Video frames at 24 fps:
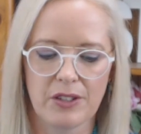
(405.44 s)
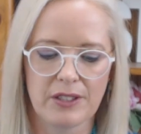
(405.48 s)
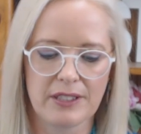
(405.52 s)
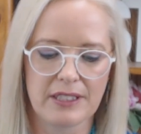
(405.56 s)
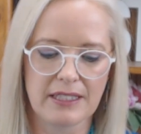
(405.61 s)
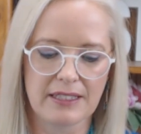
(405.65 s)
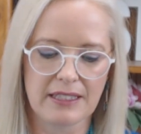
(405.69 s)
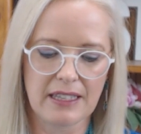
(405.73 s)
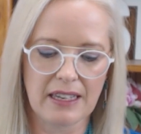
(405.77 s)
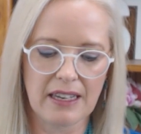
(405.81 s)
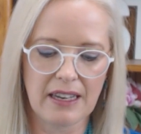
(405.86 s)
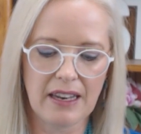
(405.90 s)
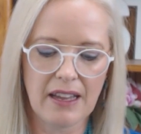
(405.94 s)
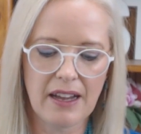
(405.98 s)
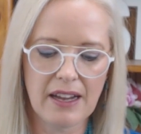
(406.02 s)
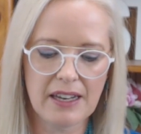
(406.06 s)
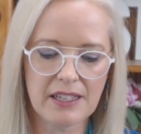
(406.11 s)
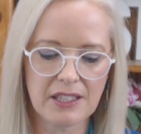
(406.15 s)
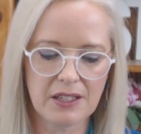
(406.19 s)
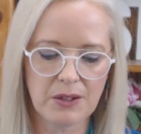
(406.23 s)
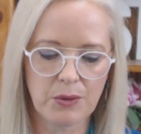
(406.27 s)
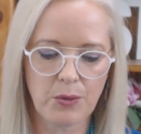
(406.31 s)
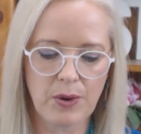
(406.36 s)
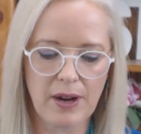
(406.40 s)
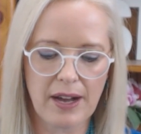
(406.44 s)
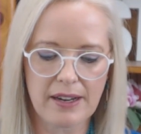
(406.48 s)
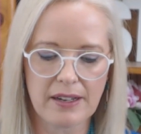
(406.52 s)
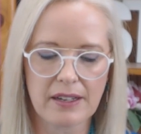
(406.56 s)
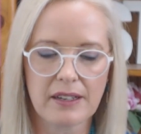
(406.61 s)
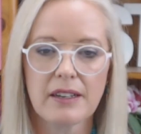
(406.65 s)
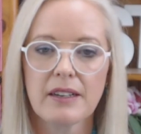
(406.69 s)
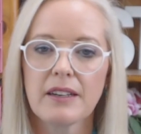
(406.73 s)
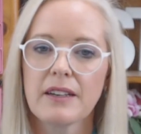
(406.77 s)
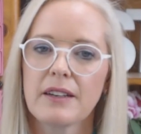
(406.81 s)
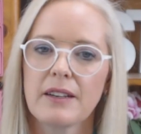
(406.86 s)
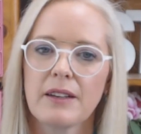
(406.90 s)
versus a lighter
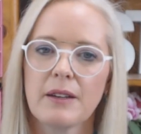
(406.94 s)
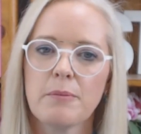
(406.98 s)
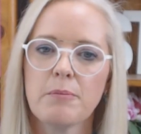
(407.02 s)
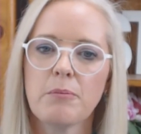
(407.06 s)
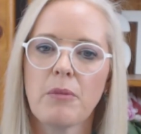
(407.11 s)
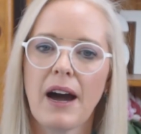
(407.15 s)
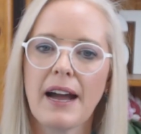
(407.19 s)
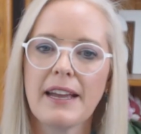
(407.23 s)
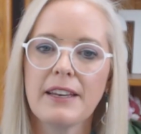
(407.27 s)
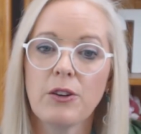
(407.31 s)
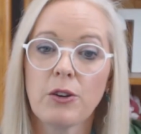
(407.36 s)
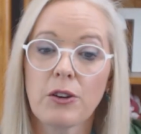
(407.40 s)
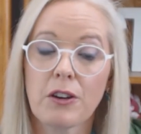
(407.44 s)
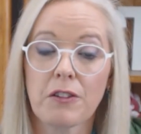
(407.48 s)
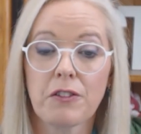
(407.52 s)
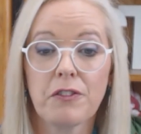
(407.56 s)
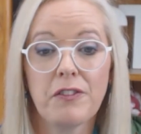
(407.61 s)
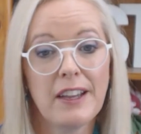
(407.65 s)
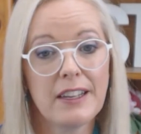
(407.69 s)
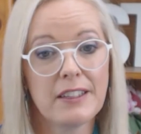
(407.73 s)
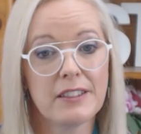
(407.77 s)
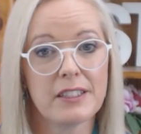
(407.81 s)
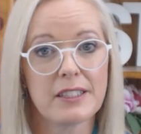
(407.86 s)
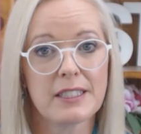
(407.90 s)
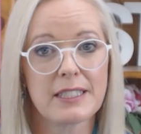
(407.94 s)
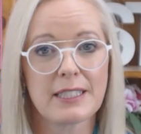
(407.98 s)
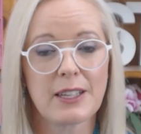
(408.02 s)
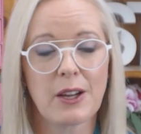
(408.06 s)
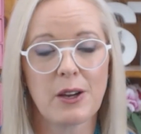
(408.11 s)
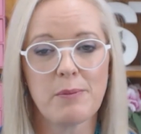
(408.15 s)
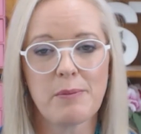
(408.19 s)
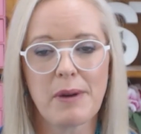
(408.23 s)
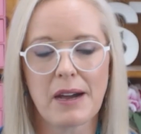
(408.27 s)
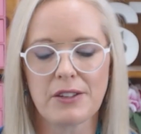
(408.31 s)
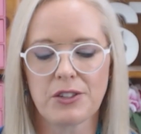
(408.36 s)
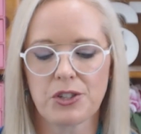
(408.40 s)
one might not affect it
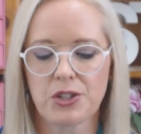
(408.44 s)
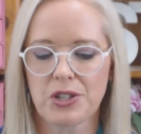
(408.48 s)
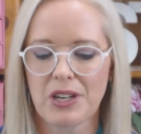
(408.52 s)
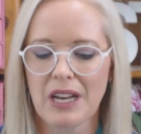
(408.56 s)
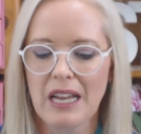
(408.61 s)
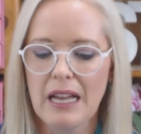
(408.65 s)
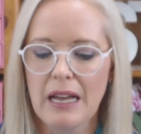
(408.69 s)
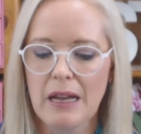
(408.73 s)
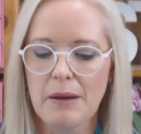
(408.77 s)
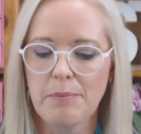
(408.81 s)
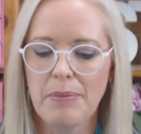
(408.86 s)
so much.